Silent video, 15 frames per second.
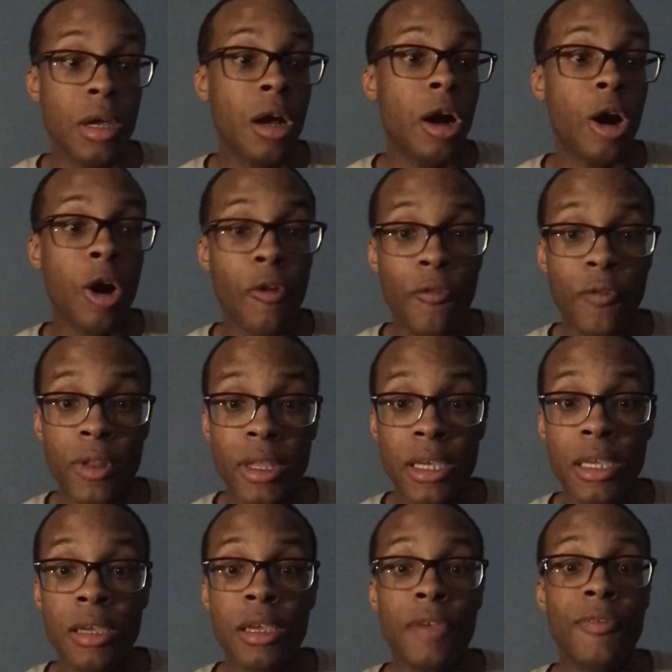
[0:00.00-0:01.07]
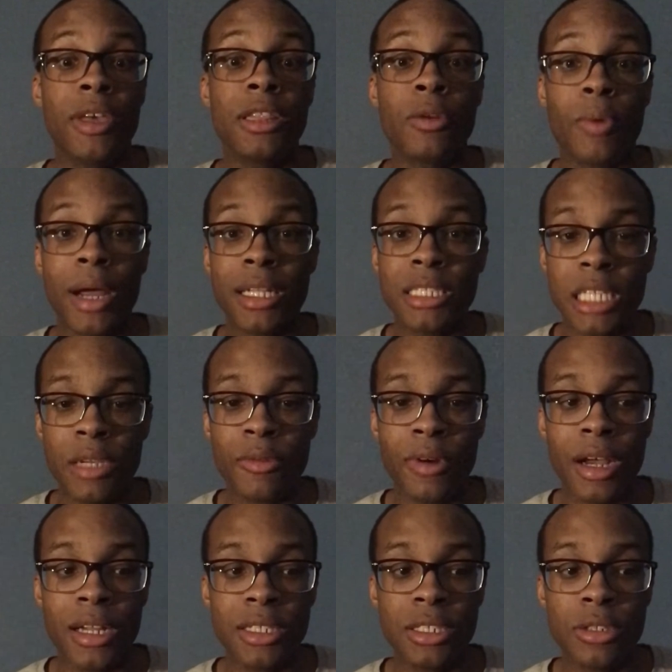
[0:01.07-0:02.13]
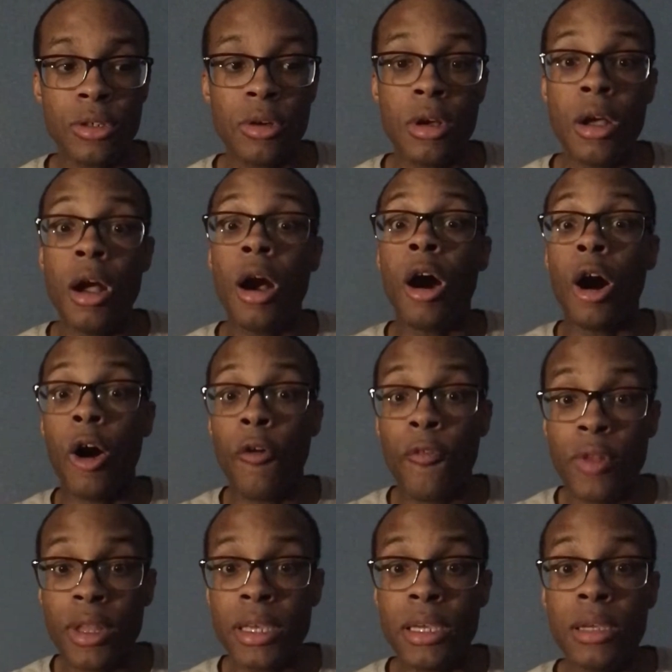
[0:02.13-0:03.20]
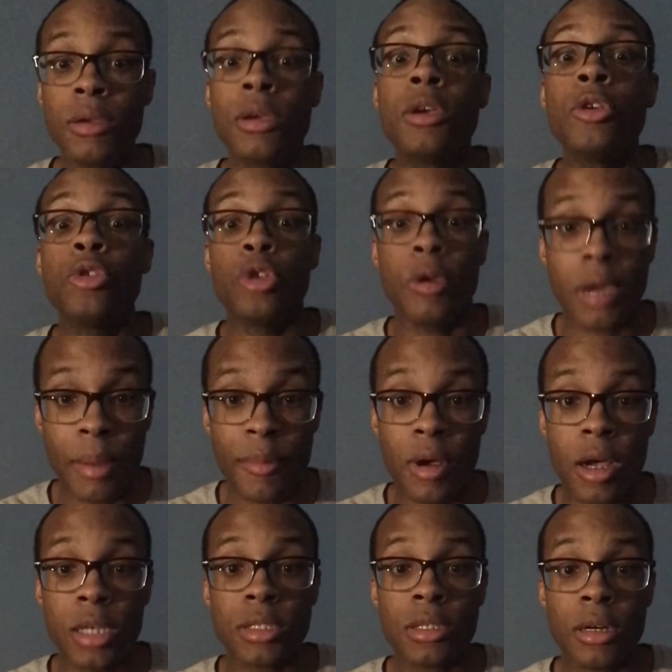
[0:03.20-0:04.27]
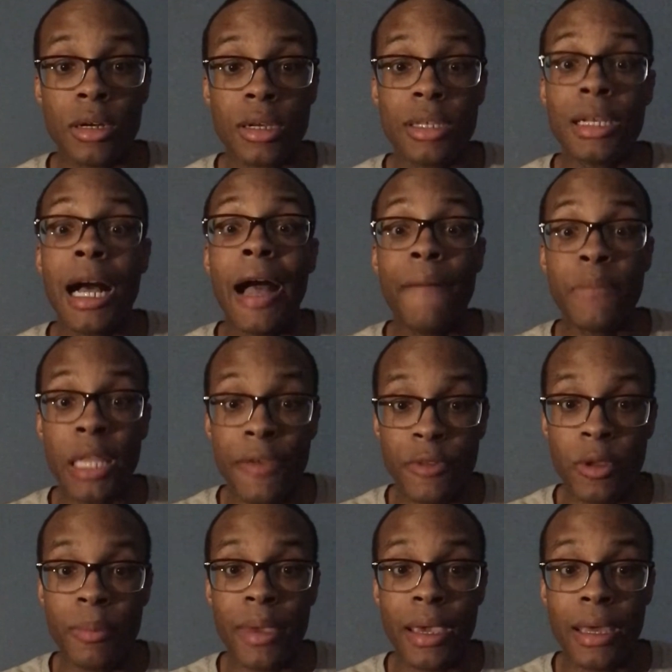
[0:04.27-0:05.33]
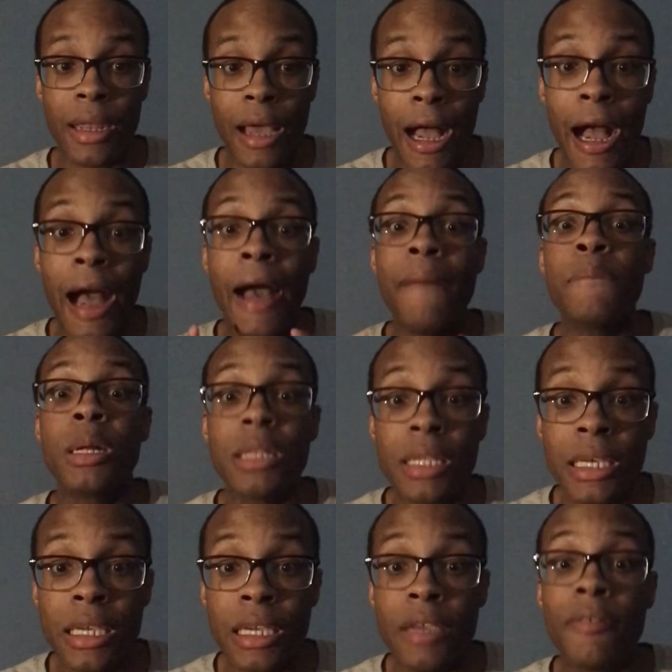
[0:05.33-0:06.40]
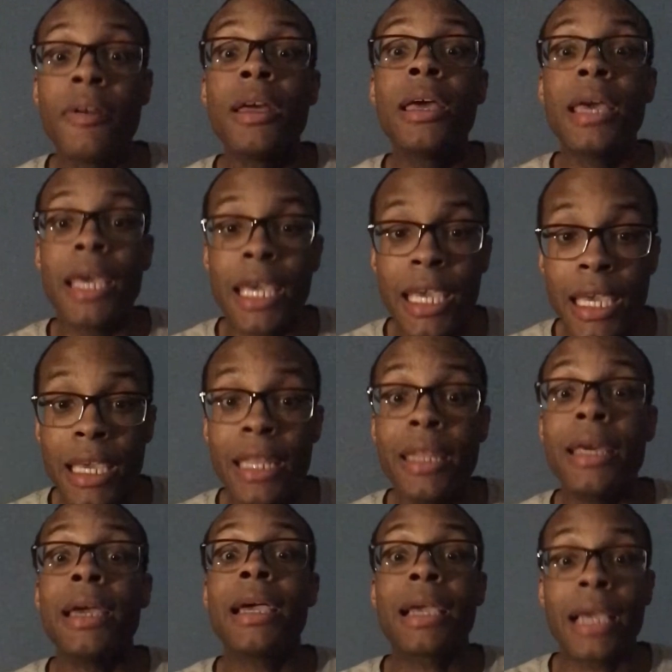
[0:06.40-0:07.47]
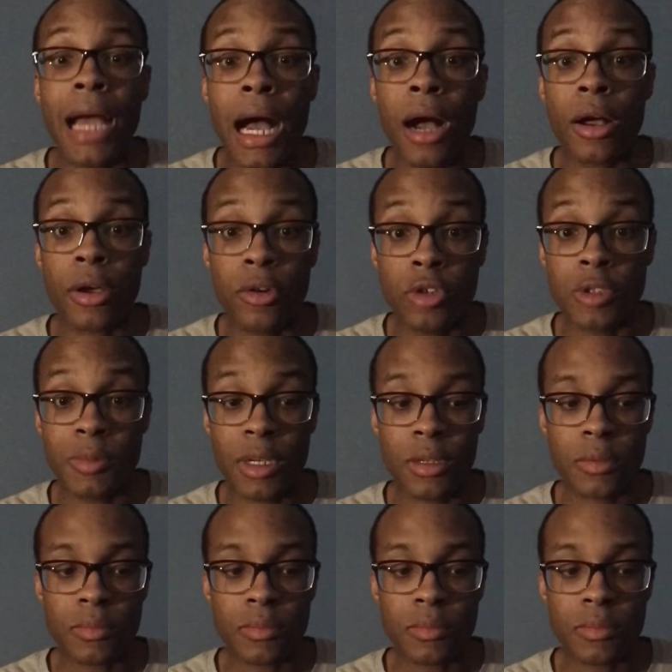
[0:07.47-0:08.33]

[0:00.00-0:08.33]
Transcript: hopefully, if you get the right team behind you, hopefully you come to All Star. Because I believe in you, man. I believe in Kyle Kuzma.